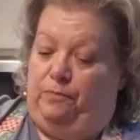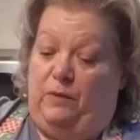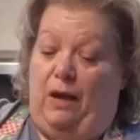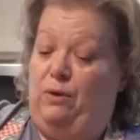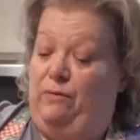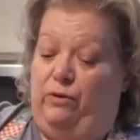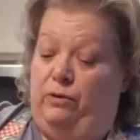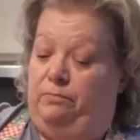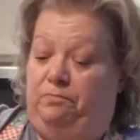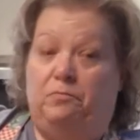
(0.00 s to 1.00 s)
However,
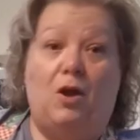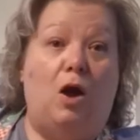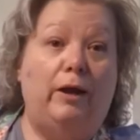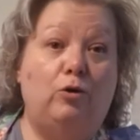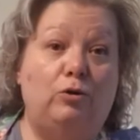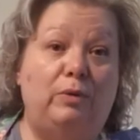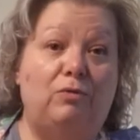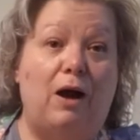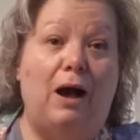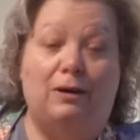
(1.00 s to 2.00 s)
I could be
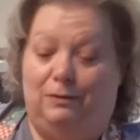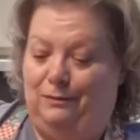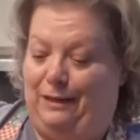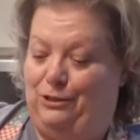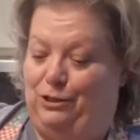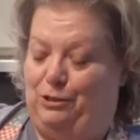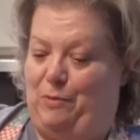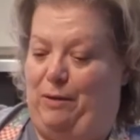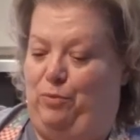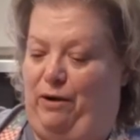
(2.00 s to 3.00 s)
wrong. That's just
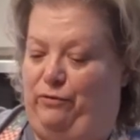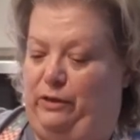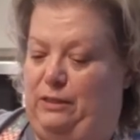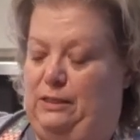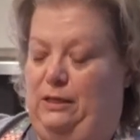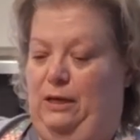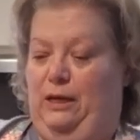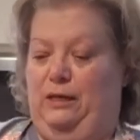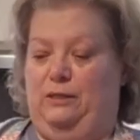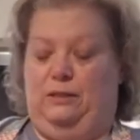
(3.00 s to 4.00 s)
my
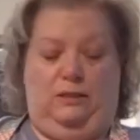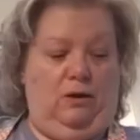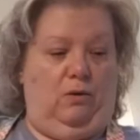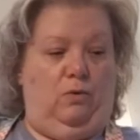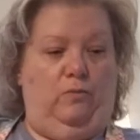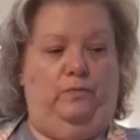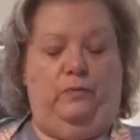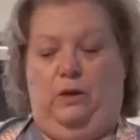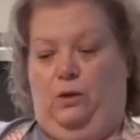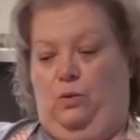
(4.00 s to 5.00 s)
preference. So,
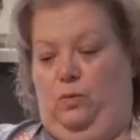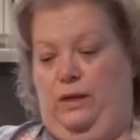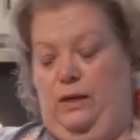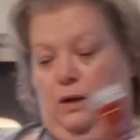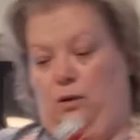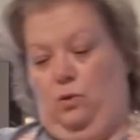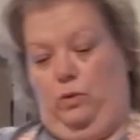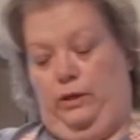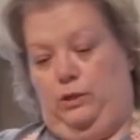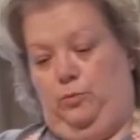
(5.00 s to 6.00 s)
we are
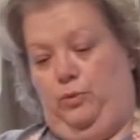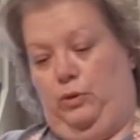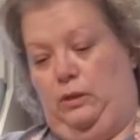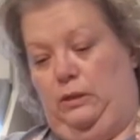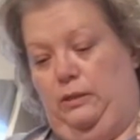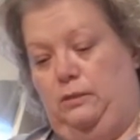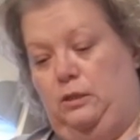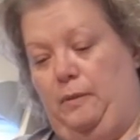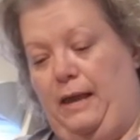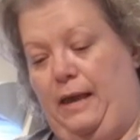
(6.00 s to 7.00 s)
going to put a little
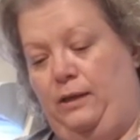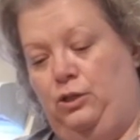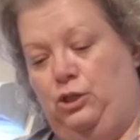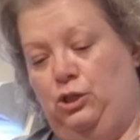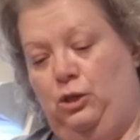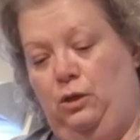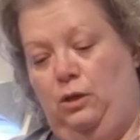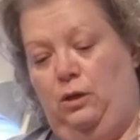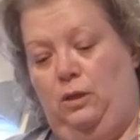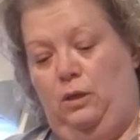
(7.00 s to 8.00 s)
splash
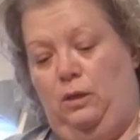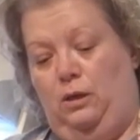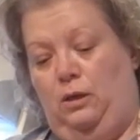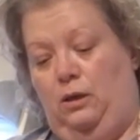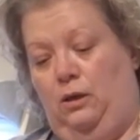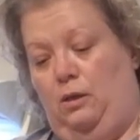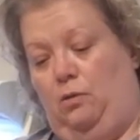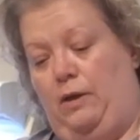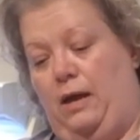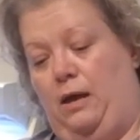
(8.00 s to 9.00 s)

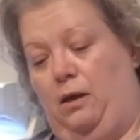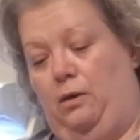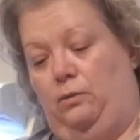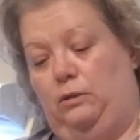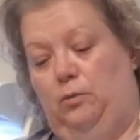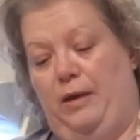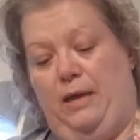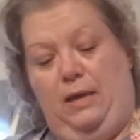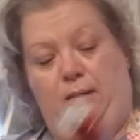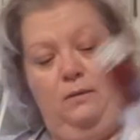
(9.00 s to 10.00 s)
around the
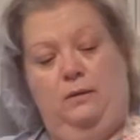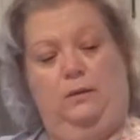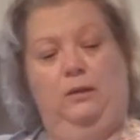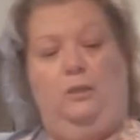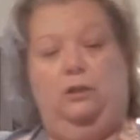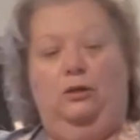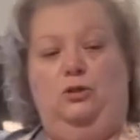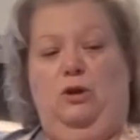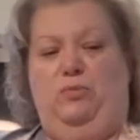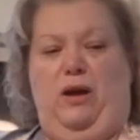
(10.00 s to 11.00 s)
pan.
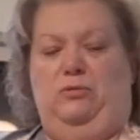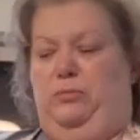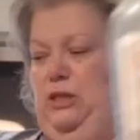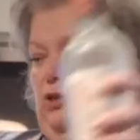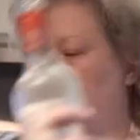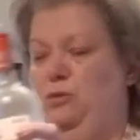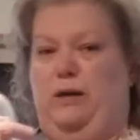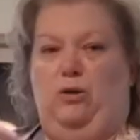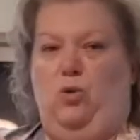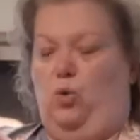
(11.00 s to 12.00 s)
So we probably used
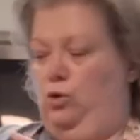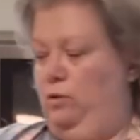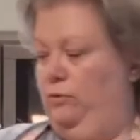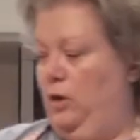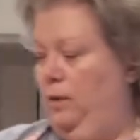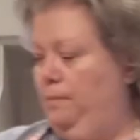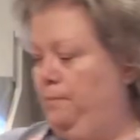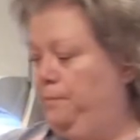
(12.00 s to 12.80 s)
about 1/4 cup.